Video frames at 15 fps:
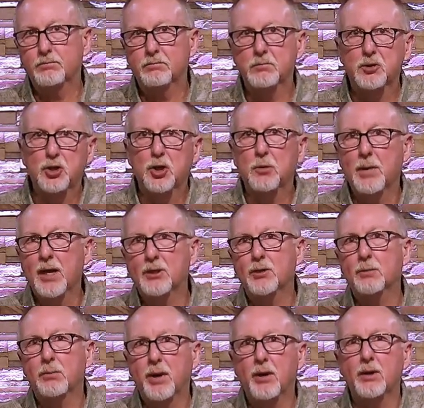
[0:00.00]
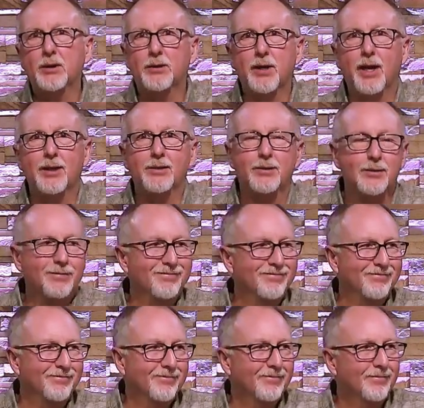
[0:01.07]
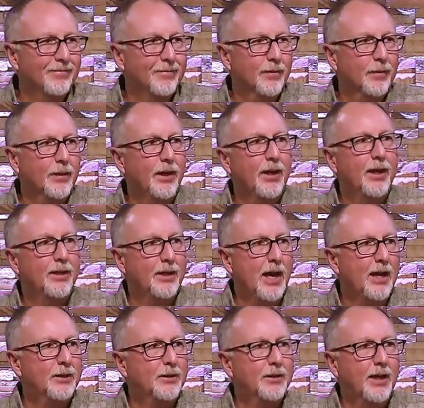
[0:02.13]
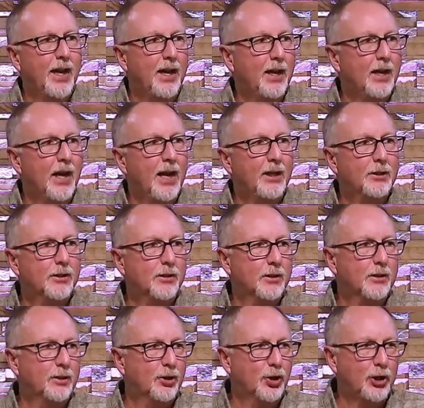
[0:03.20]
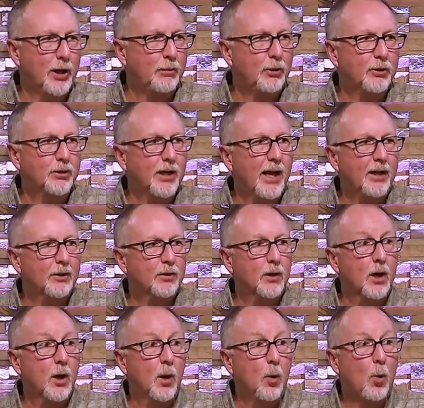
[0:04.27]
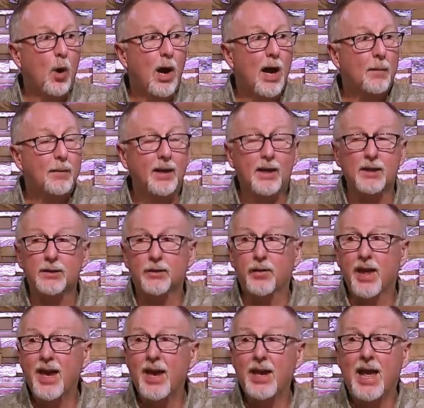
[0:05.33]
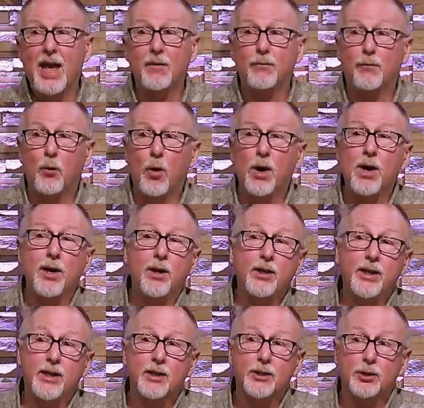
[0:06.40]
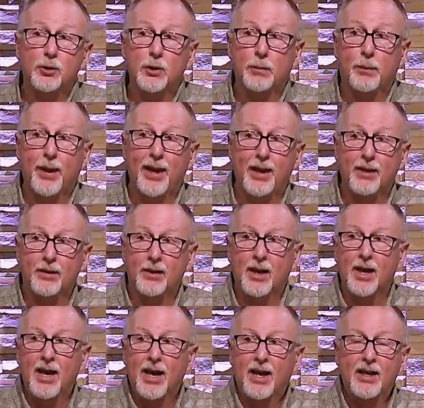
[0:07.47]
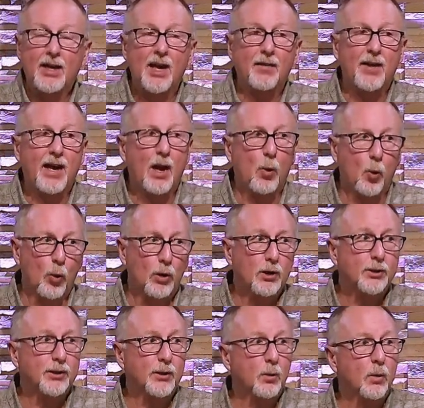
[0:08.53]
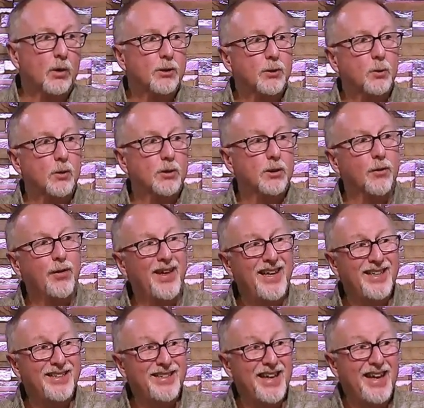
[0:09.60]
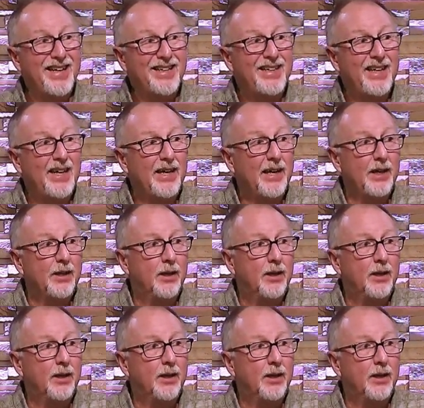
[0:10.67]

termites and parasites the Hittites, the Canaanites, the Jebusites. Why? Because they had had 400 years to repent, and yet they got worse and worse and worse. The things they did